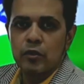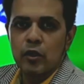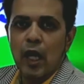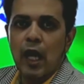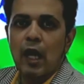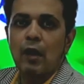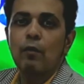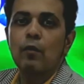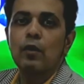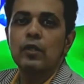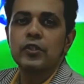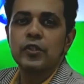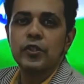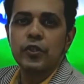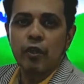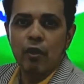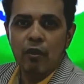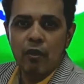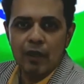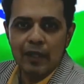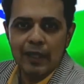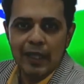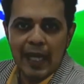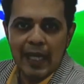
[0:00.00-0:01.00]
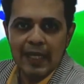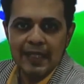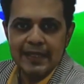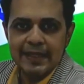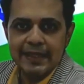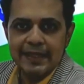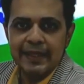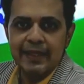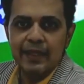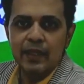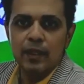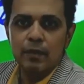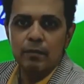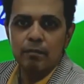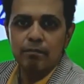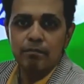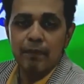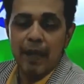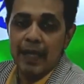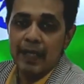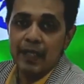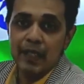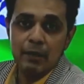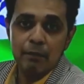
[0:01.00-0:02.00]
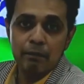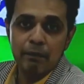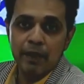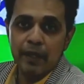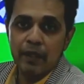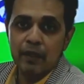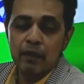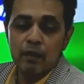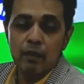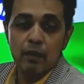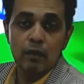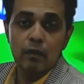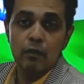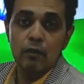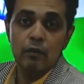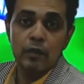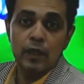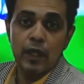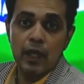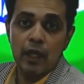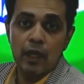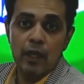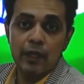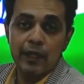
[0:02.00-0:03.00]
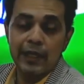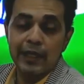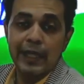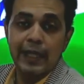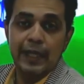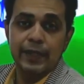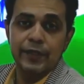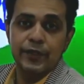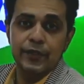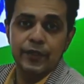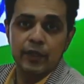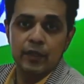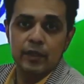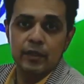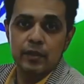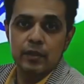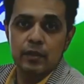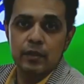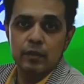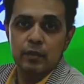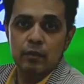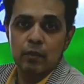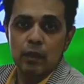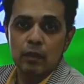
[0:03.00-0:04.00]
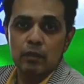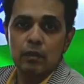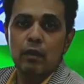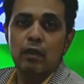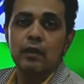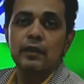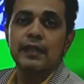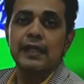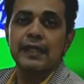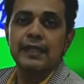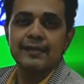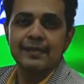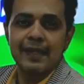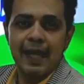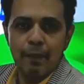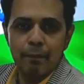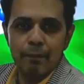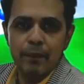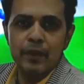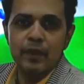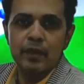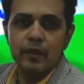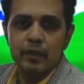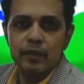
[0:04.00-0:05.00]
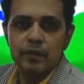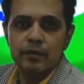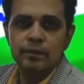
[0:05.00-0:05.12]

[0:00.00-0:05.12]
So how was your last year? Pandemic, corona, elections, what all things happened?